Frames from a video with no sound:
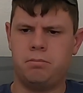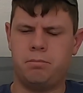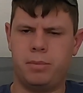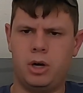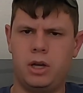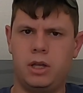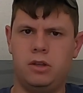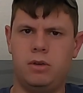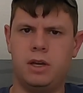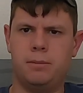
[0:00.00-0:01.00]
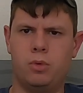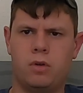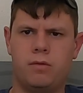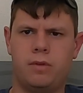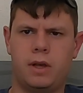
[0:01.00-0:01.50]
but you get
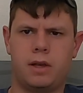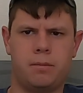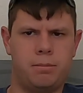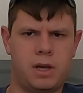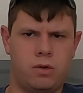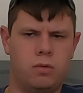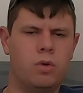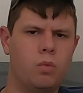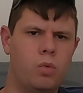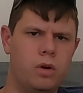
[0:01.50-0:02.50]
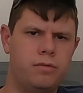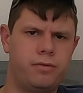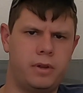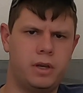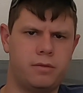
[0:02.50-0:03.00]
more of like a barrel wood
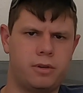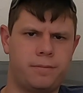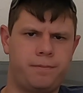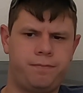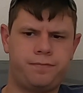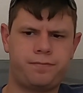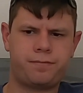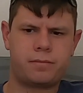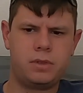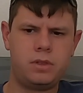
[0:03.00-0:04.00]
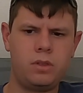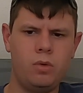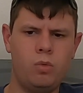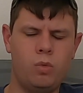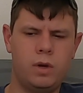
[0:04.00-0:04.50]
flavor
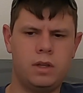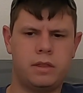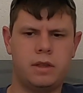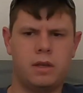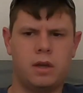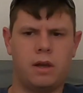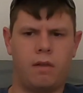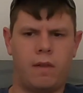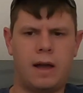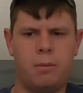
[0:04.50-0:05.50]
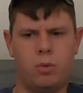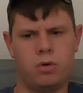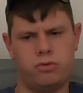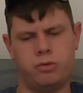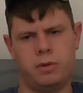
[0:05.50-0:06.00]
with a lot
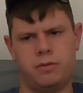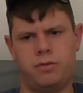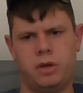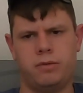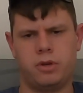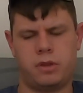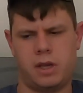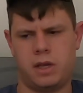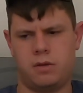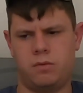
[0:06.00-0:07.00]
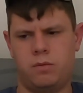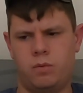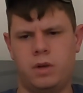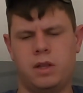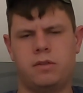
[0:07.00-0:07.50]
more root beer flavor than
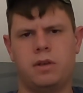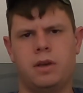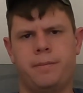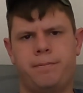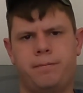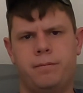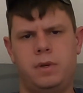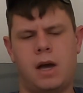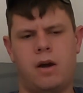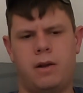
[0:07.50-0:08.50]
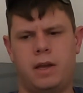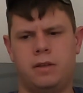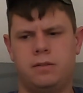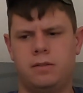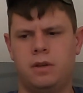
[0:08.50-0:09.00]
when it's not on
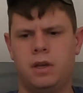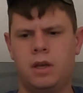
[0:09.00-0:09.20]
ice.